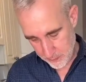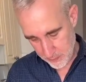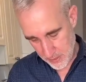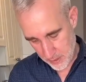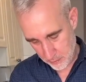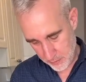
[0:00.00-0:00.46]

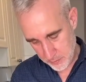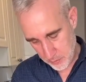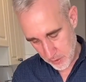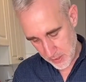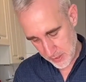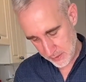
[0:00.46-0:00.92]
Now this
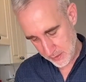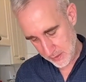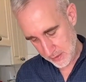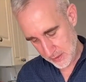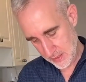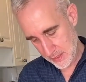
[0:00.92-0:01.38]
part has
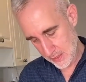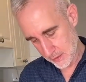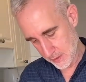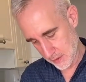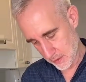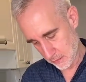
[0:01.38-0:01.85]
the
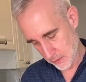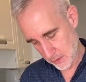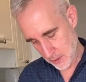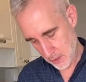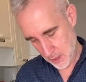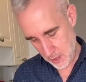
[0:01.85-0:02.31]
seeds in it,
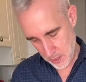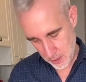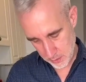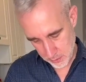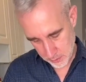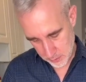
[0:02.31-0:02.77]
which I
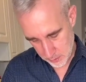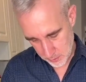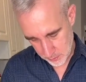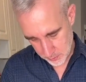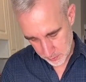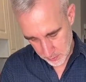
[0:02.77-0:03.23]
hate the
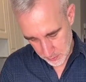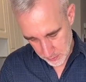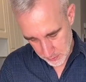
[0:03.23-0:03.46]
seeds.